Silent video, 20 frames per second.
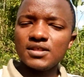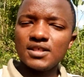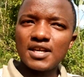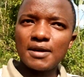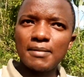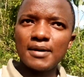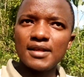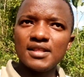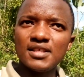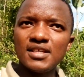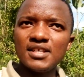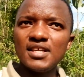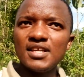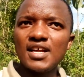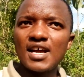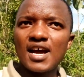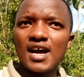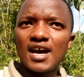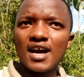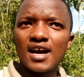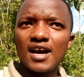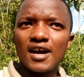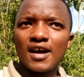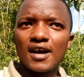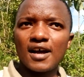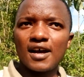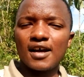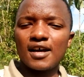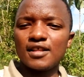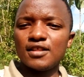Number three,
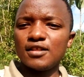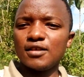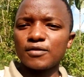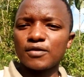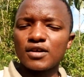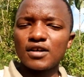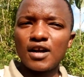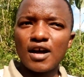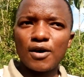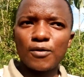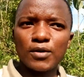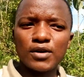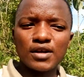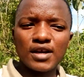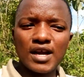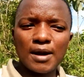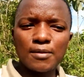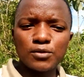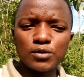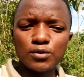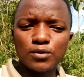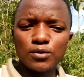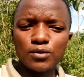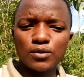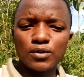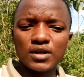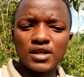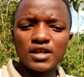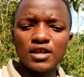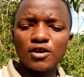when you come
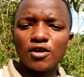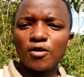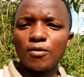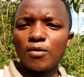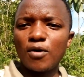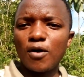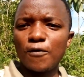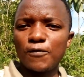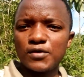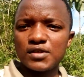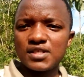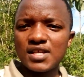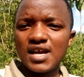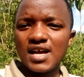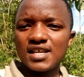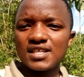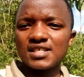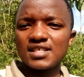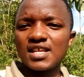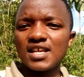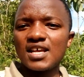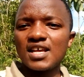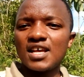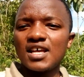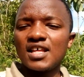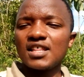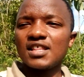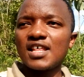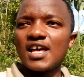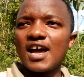to clinical officers,
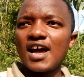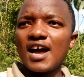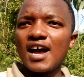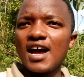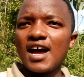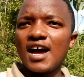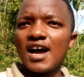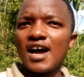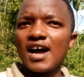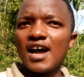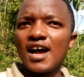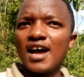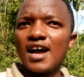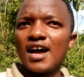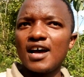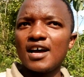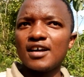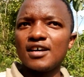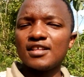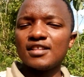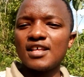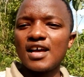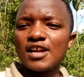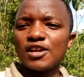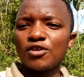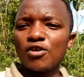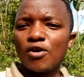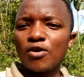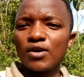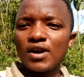they are
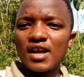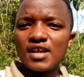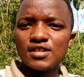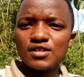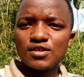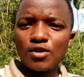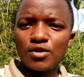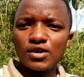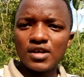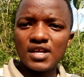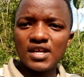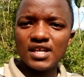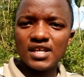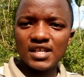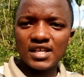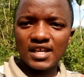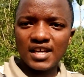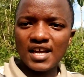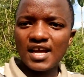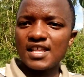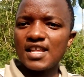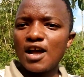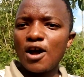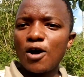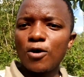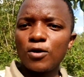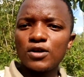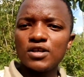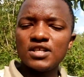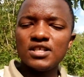recognized only in Kenya
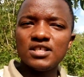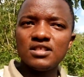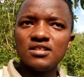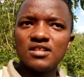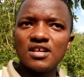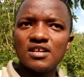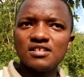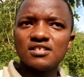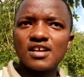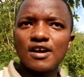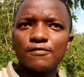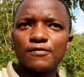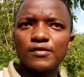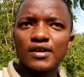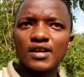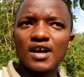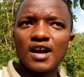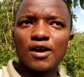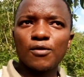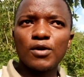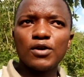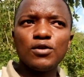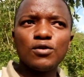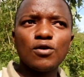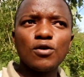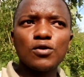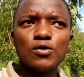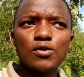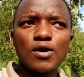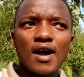or in the East Africa. When you
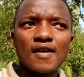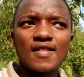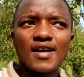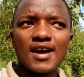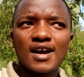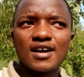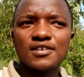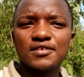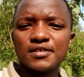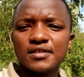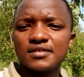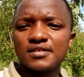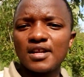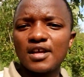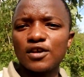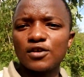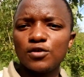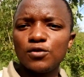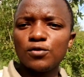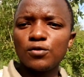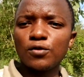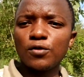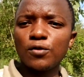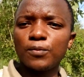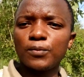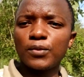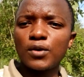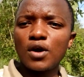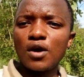go to other countries like Europe